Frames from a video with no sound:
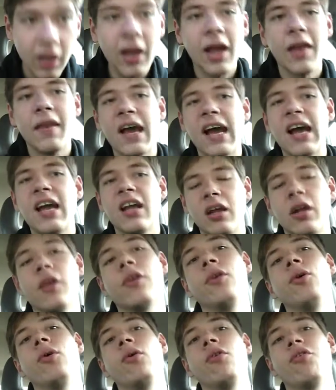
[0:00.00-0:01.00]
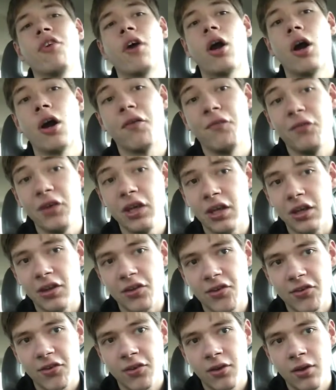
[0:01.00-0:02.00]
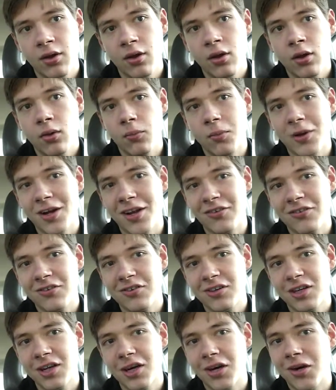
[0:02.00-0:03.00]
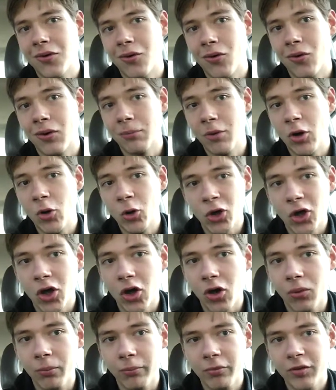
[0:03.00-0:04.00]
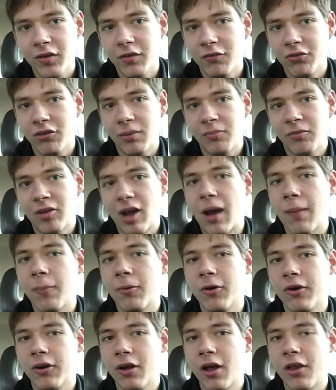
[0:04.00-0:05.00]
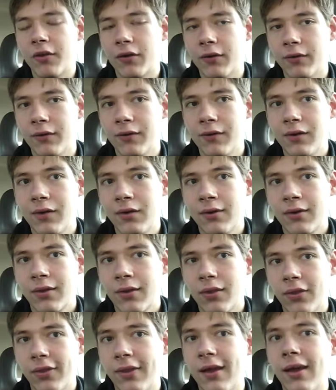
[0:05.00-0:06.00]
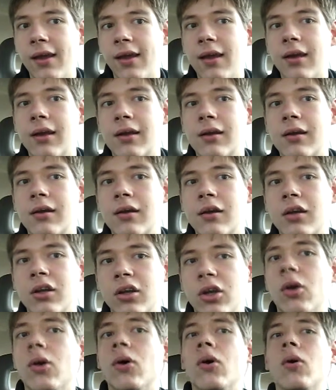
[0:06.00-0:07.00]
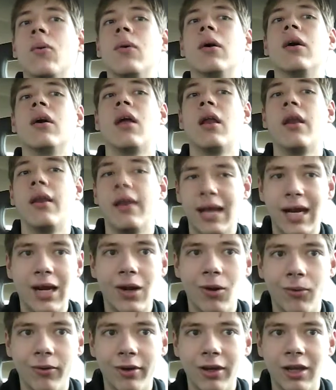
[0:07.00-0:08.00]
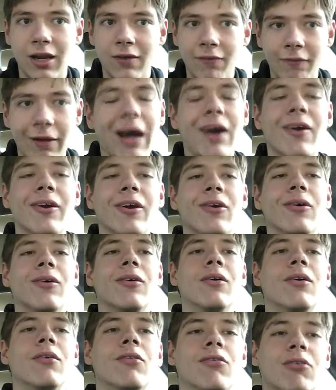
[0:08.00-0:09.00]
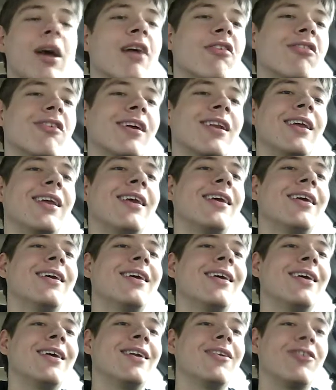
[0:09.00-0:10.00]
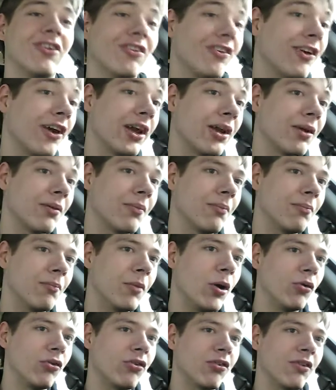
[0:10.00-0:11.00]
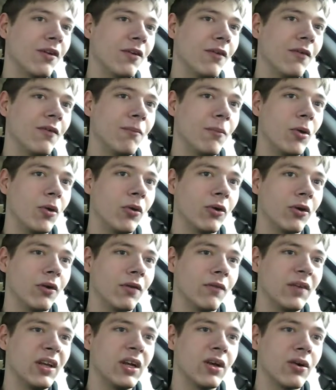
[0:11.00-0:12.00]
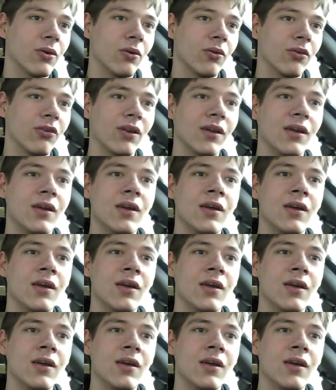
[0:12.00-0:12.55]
And that includes RVs which, you know, or motorhomes of some type or another, they go down in value drastically, just like most motored vehicles.